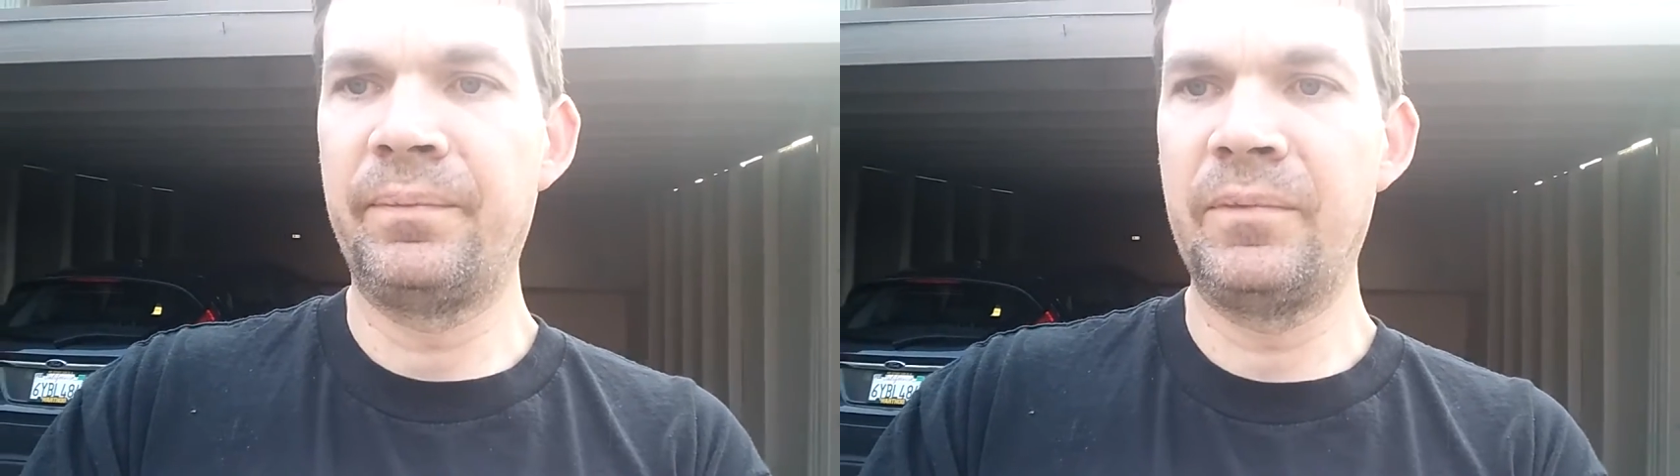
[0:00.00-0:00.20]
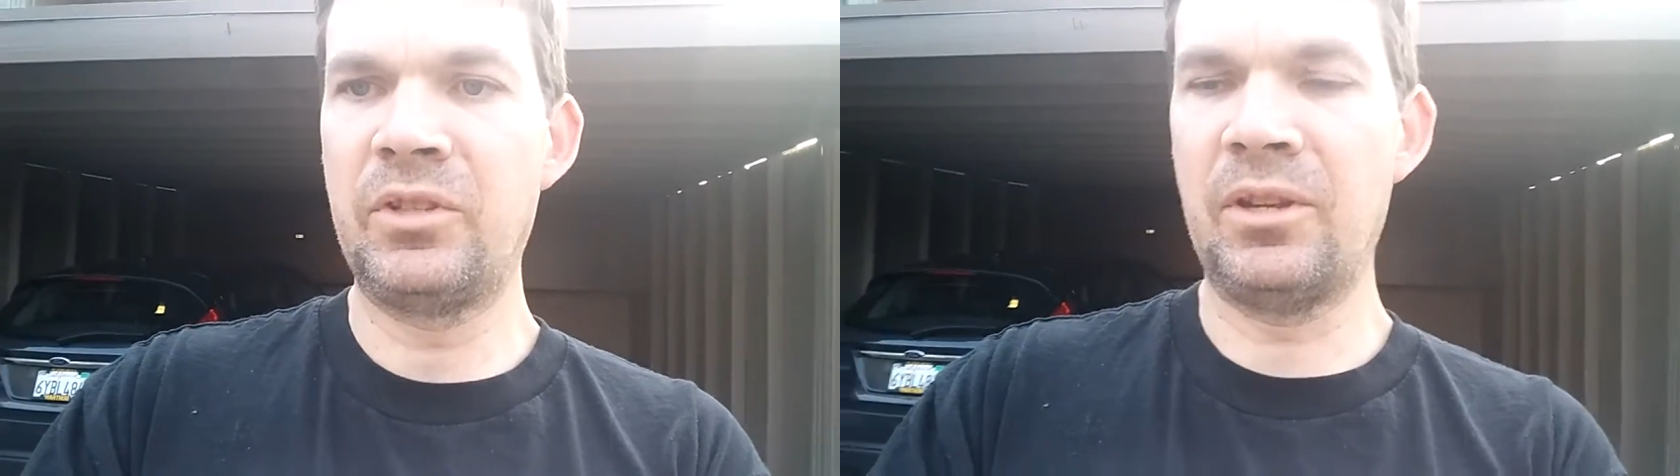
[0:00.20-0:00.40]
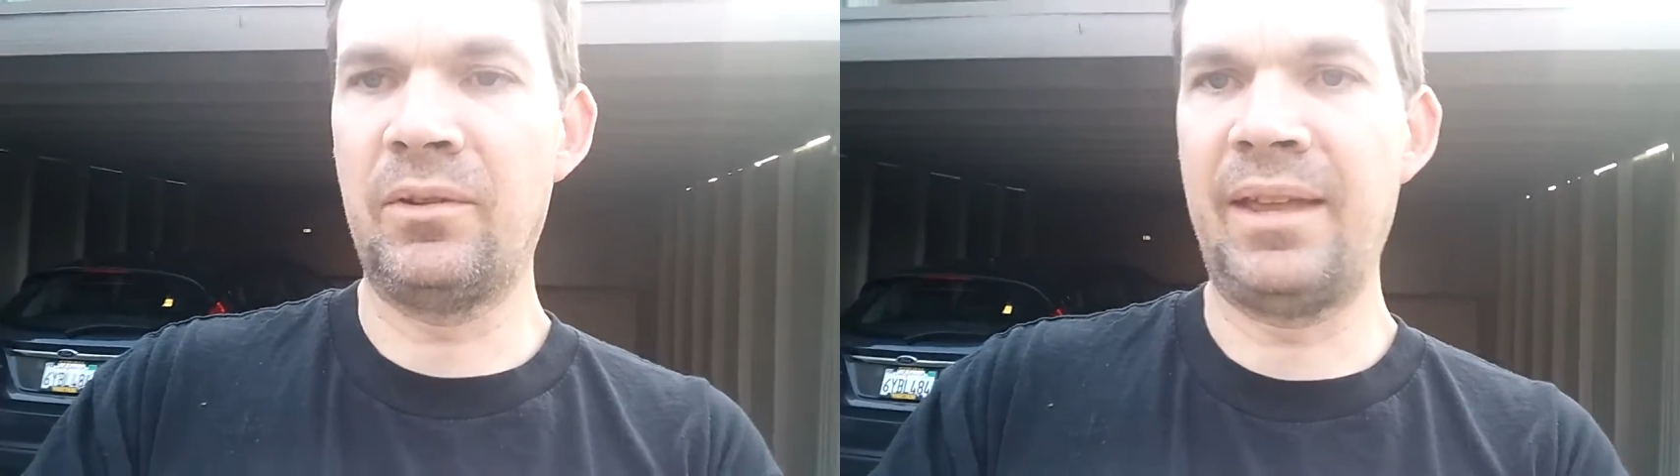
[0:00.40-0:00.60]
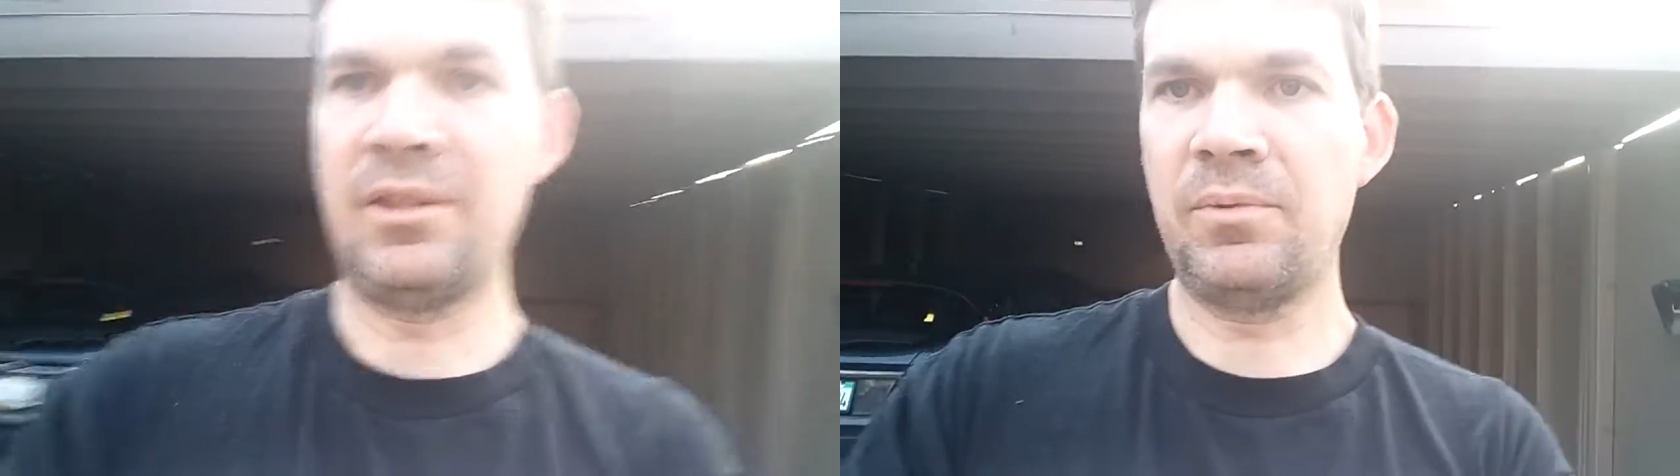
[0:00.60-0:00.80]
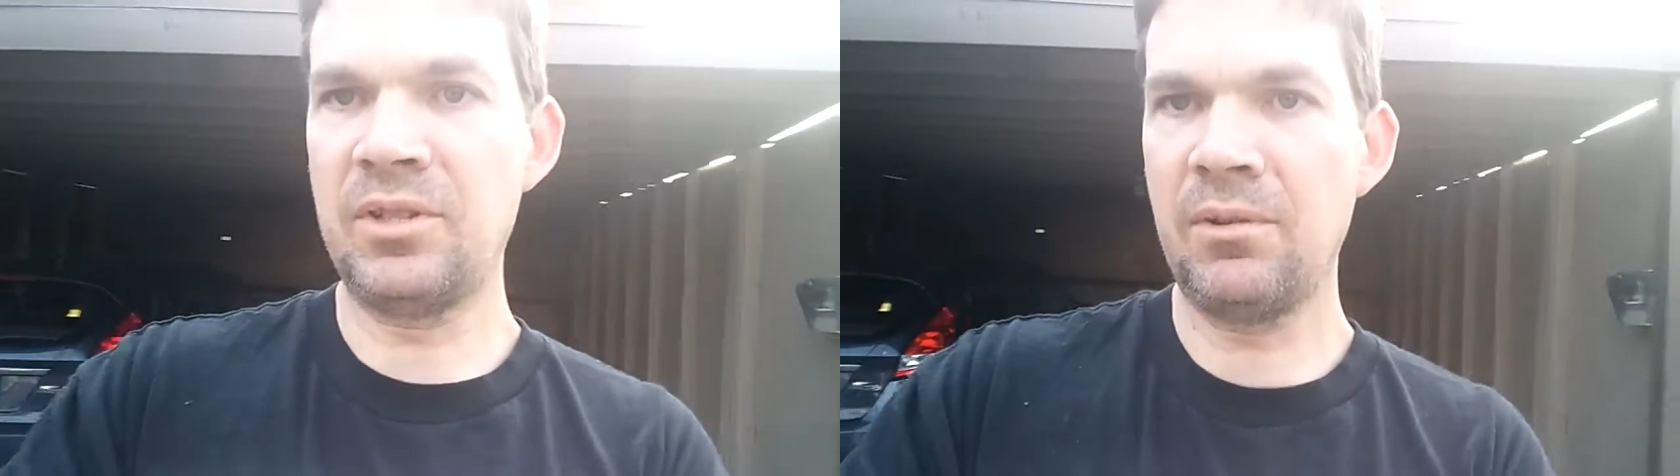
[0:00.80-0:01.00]
So
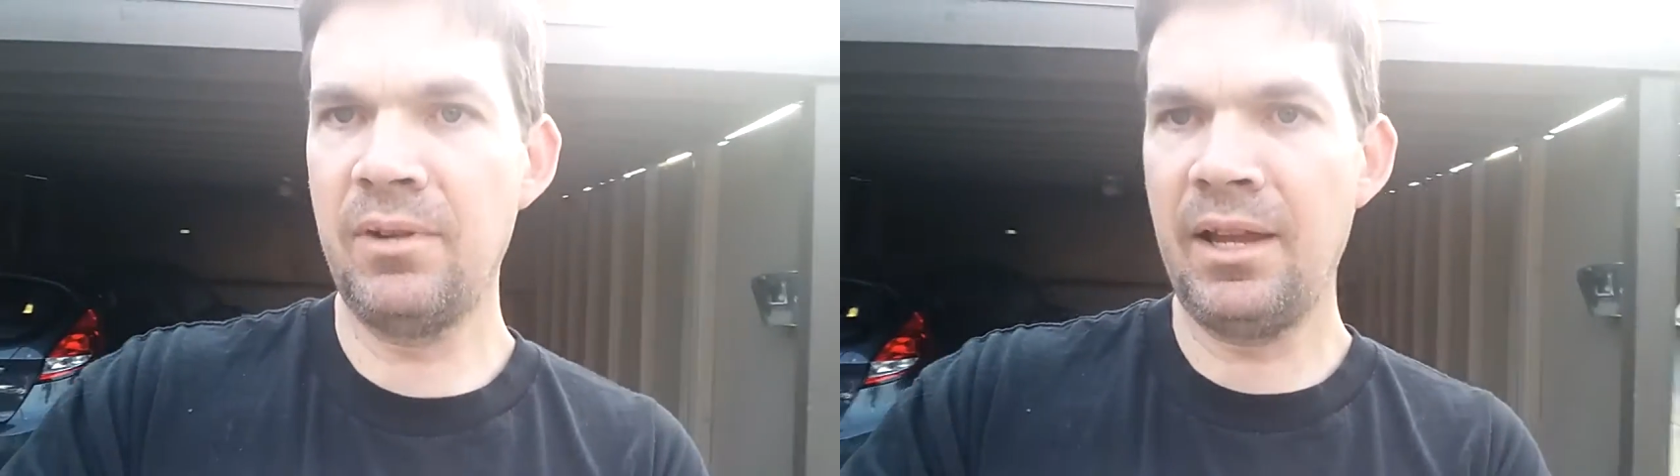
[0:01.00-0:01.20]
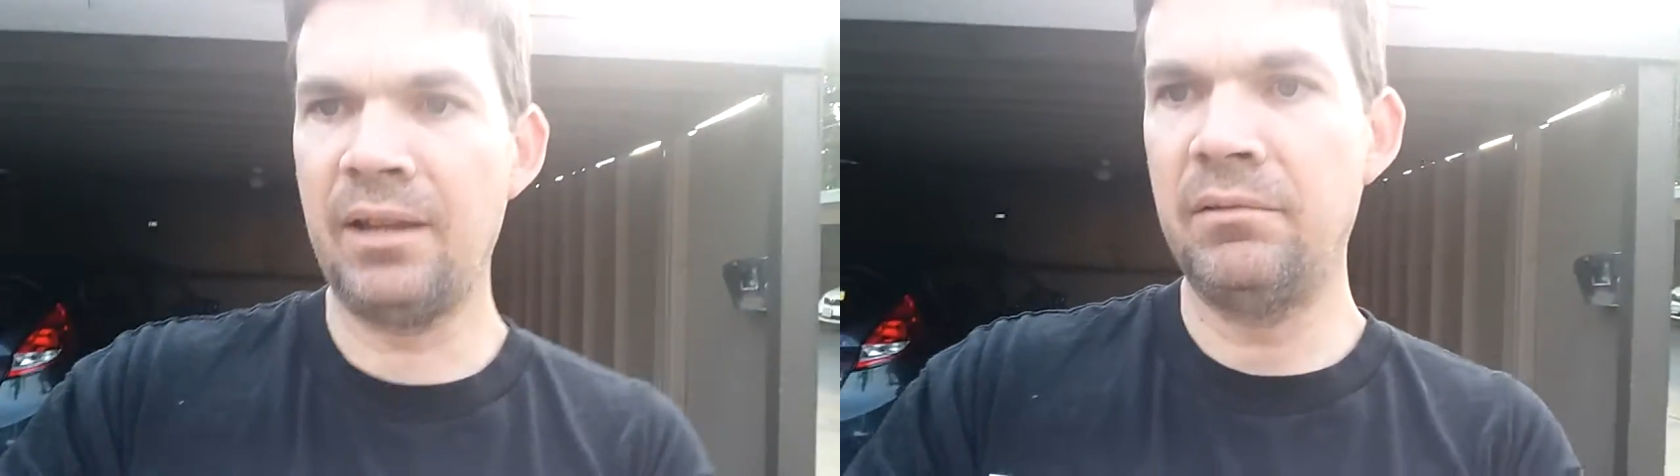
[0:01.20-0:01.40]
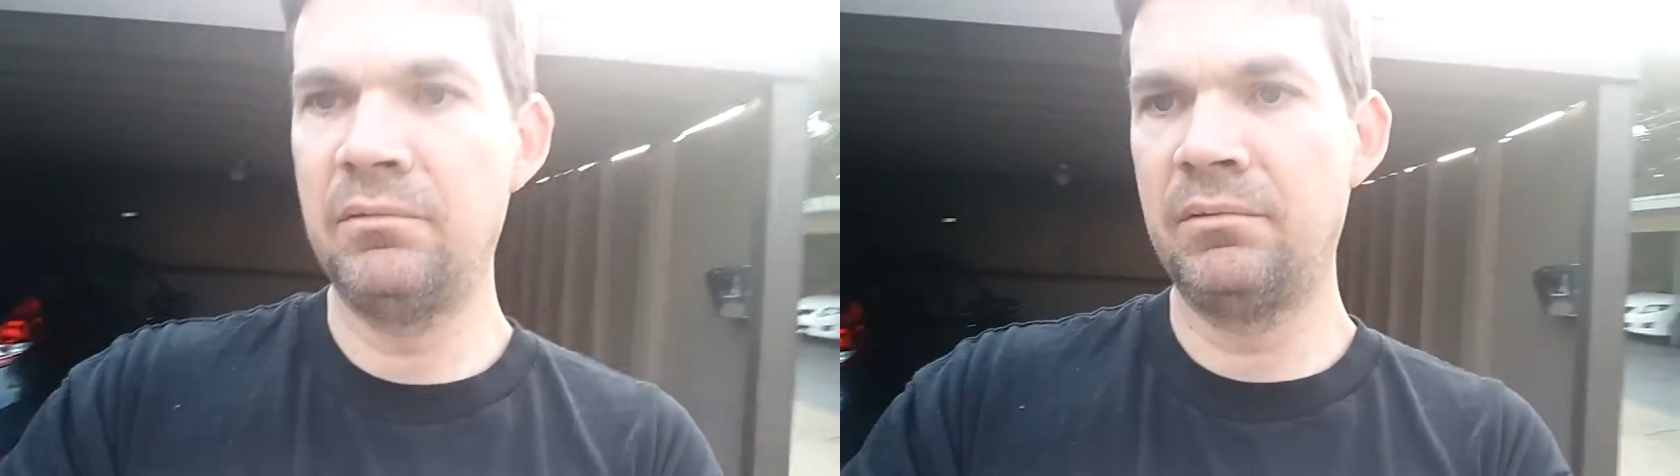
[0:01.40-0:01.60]
that's what's going on.